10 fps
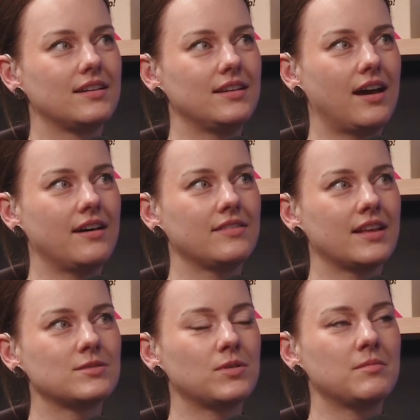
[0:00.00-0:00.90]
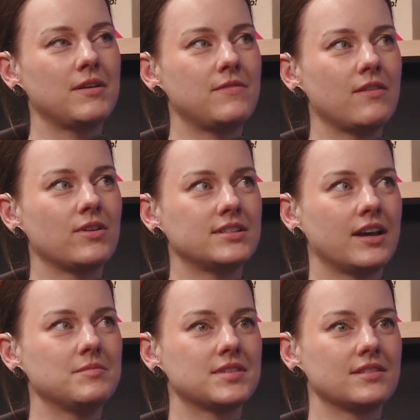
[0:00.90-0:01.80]
Yeah, that's one of my favorite
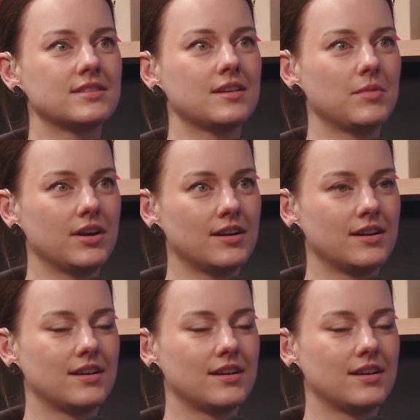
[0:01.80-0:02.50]
times in the summer.